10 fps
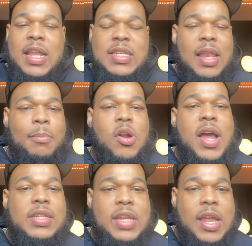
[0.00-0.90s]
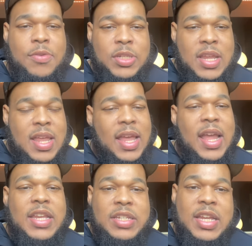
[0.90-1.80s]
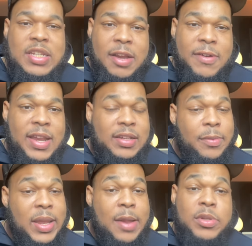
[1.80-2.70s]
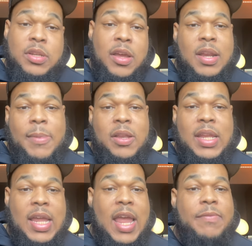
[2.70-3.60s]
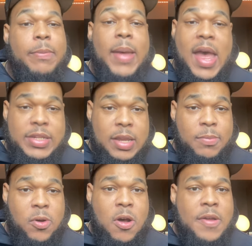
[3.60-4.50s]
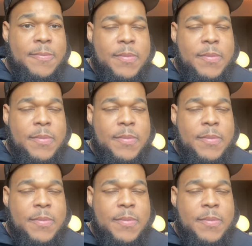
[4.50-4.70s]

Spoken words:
to LeBron James and JJ Redick, the way they were talking about the game of basketball,